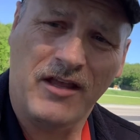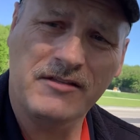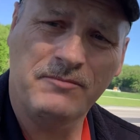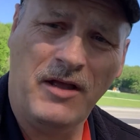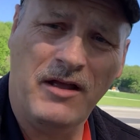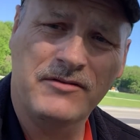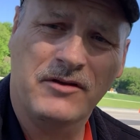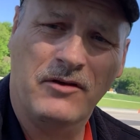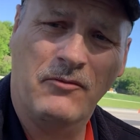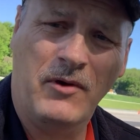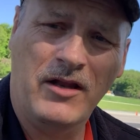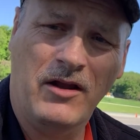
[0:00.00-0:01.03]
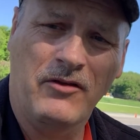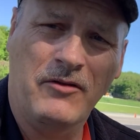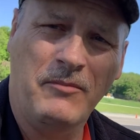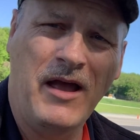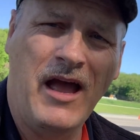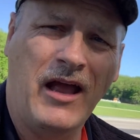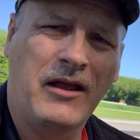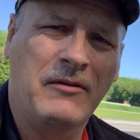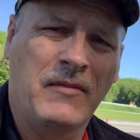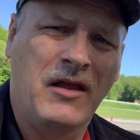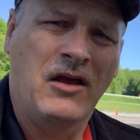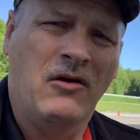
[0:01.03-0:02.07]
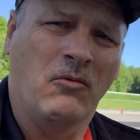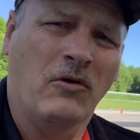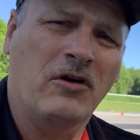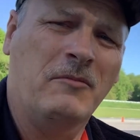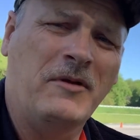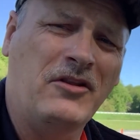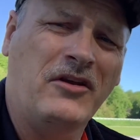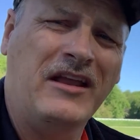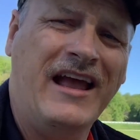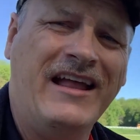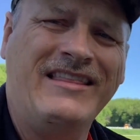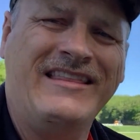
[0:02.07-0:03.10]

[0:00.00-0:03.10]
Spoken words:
pounds of weight on the back. We're going to be looking at